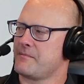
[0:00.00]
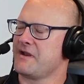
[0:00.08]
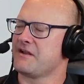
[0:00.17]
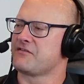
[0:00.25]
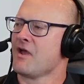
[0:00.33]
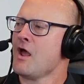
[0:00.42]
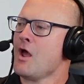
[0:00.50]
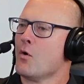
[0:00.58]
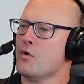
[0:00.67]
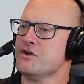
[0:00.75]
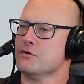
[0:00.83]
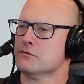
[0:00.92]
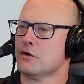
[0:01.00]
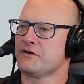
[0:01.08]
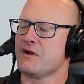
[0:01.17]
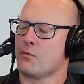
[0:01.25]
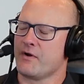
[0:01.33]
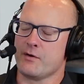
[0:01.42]
I mean, it's when you
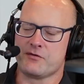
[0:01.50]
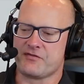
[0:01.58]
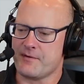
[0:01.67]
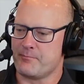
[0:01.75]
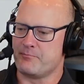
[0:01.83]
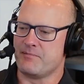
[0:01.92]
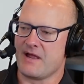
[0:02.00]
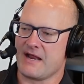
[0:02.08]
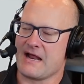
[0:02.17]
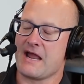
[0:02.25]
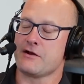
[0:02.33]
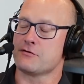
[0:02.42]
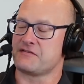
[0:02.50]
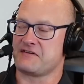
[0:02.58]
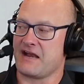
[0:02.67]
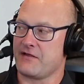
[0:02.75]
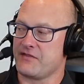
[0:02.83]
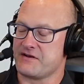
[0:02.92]
looked at when it was and I
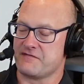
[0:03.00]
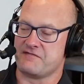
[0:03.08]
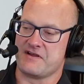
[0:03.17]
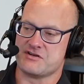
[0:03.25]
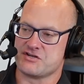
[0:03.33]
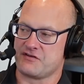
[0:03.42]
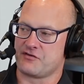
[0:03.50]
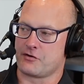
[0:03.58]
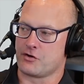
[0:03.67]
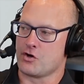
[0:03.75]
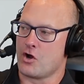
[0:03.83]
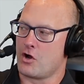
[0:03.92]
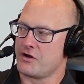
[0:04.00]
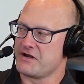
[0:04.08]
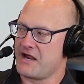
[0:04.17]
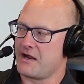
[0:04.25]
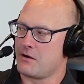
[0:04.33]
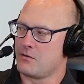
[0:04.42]
understand the divisions are
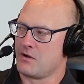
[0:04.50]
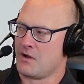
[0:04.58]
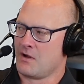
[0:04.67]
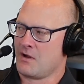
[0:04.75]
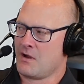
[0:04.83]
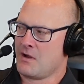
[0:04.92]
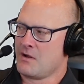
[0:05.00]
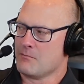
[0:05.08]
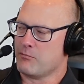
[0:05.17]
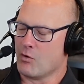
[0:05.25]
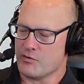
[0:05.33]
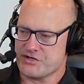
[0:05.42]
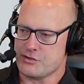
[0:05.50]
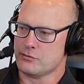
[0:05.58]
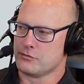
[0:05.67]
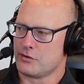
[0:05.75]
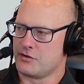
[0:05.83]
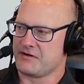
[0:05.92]
gone now, but when you
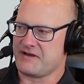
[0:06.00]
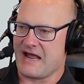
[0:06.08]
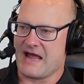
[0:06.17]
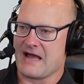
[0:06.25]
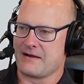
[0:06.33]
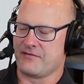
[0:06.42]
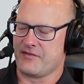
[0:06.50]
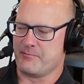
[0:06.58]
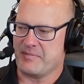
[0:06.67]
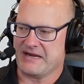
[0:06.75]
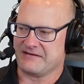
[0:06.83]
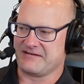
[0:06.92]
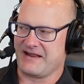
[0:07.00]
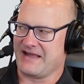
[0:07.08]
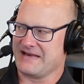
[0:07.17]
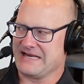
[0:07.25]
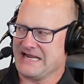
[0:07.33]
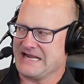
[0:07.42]
looked at the Big
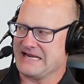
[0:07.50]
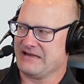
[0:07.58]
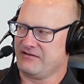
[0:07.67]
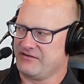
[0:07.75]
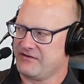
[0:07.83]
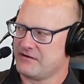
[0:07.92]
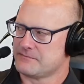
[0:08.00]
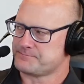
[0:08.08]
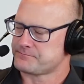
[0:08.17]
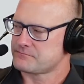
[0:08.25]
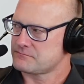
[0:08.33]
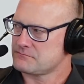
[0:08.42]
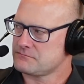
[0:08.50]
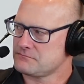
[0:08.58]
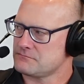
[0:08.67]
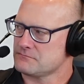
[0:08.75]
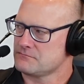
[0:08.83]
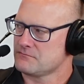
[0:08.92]
Ten East,
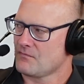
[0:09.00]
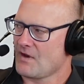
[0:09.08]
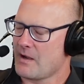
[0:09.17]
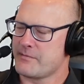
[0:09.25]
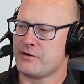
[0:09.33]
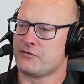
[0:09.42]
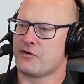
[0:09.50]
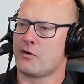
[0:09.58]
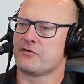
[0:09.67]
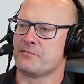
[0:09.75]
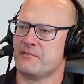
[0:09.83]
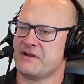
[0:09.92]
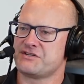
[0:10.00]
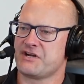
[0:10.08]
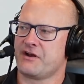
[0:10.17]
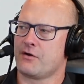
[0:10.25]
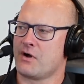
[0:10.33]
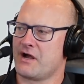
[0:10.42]
I mean, it was always
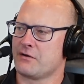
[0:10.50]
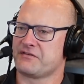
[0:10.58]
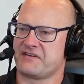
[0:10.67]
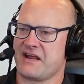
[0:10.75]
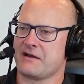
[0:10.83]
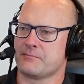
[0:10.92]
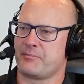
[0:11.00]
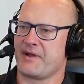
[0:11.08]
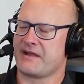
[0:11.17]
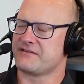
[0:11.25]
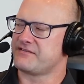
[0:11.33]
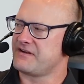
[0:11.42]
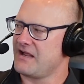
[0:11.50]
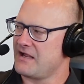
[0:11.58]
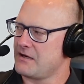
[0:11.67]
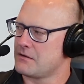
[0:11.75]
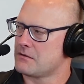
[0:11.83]
Michigan, Ohio State, and Penn State.